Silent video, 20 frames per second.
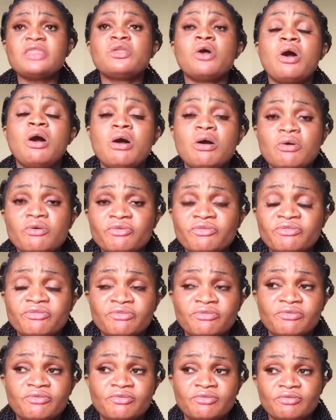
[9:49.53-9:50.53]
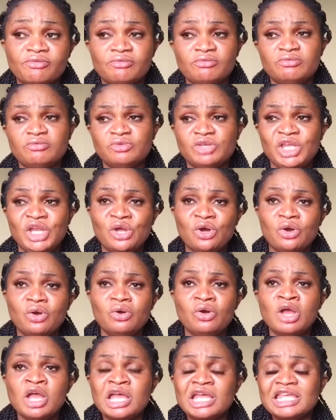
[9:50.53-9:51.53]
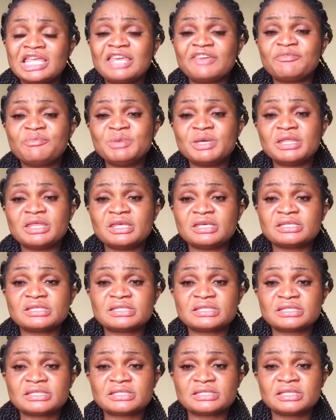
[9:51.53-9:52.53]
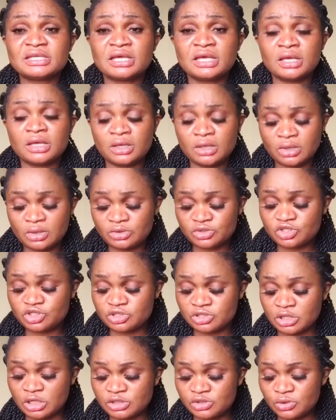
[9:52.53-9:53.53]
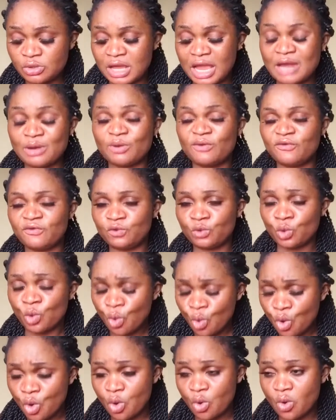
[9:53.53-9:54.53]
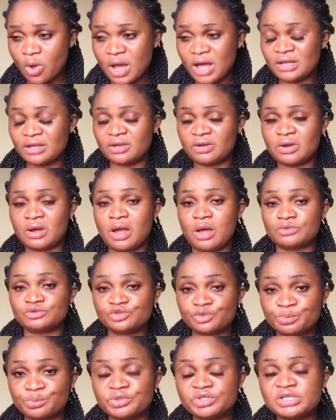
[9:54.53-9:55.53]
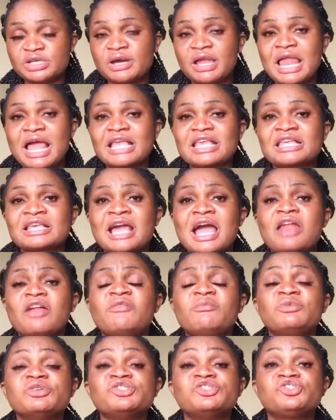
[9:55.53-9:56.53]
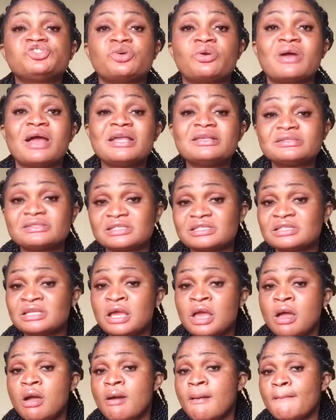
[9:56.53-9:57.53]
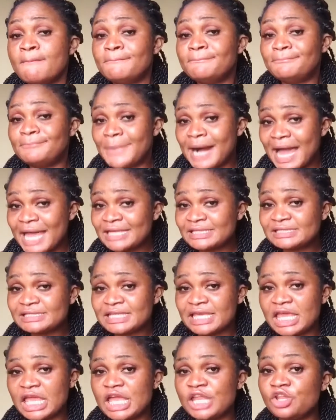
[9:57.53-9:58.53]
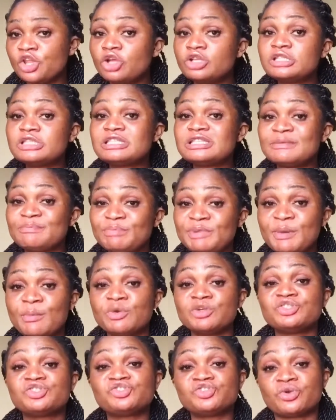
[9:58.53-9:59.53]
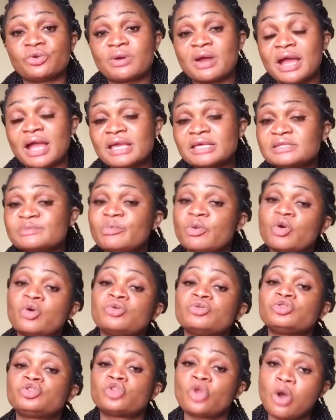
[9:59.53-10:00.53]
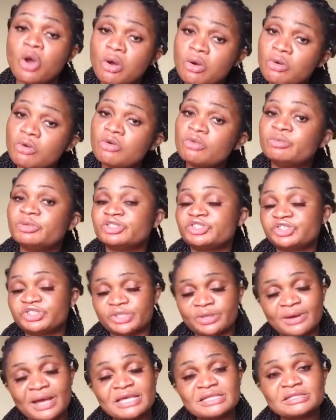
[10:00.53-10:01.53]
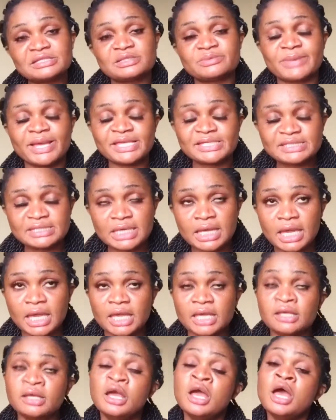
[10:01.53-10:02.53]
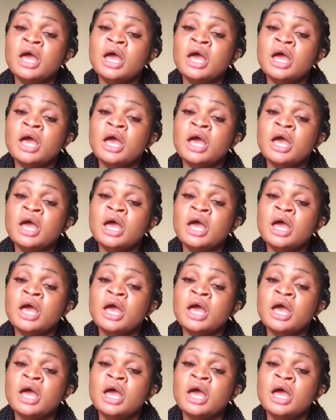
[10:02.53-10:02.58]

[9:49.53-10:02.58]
of, you know, give me this subtle kind of look. I don't know how to put it, like, it kind of moisturizes my skin, not deeply moisturized, but though it moisturizes my skin